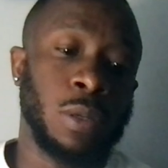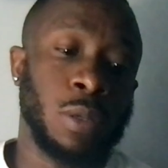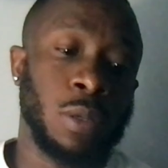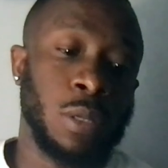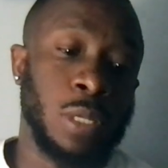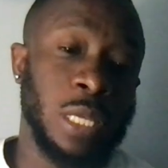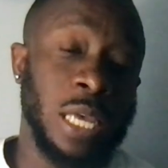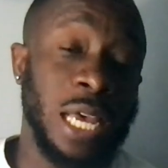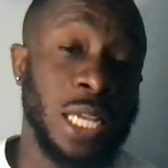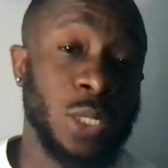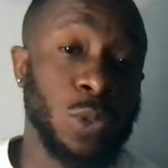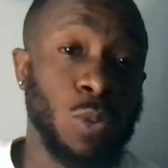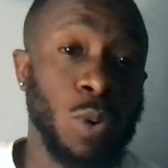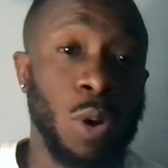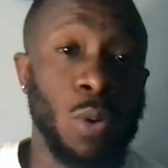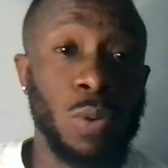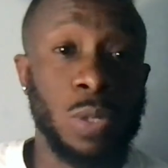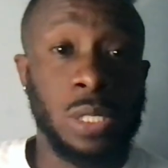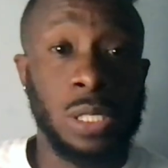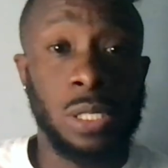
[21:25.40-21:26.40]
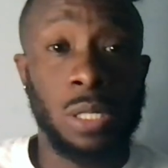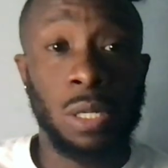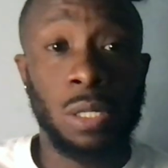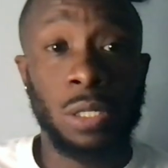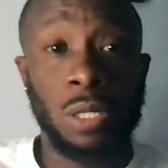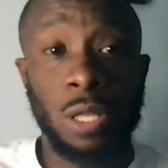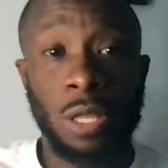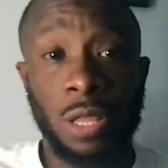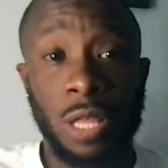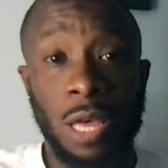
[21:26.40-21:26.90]
Yes, what was
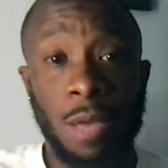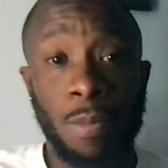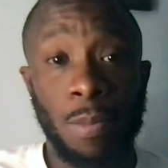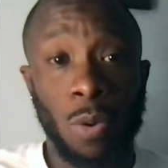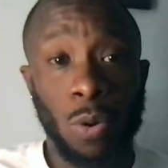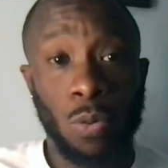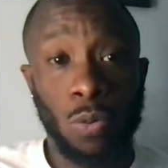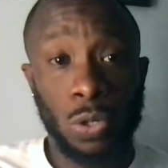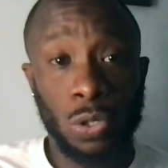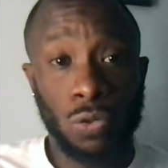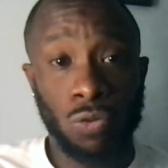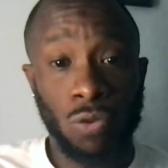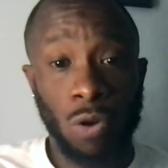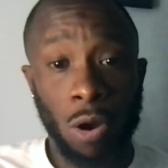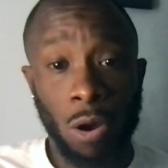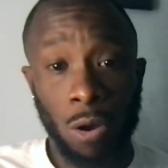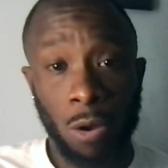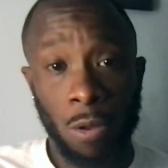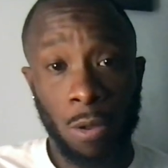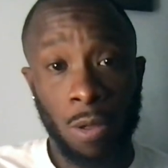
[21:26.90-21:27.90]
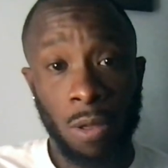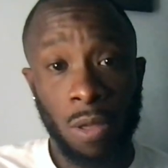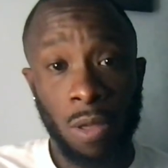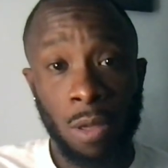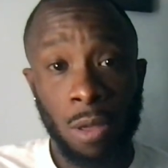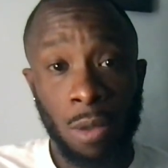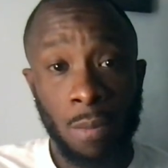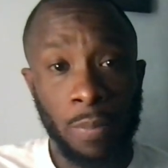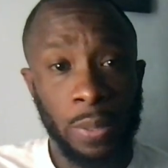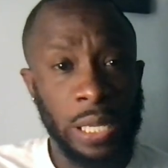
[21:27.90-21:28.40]
done to them was wrong,
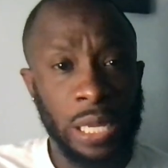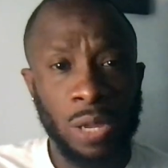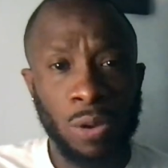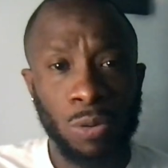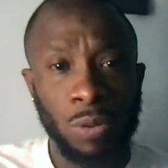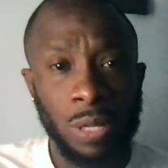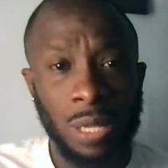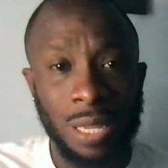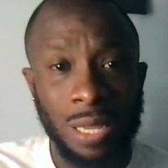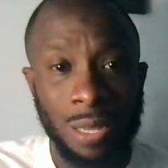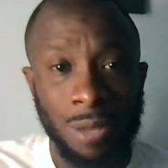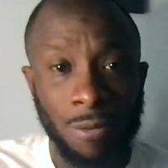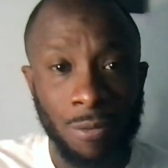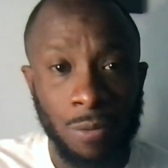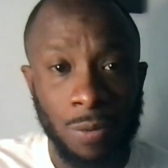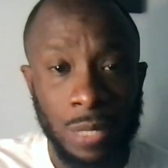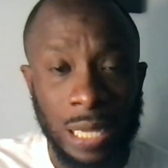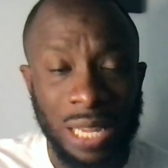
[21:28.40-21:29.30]
but they don't live.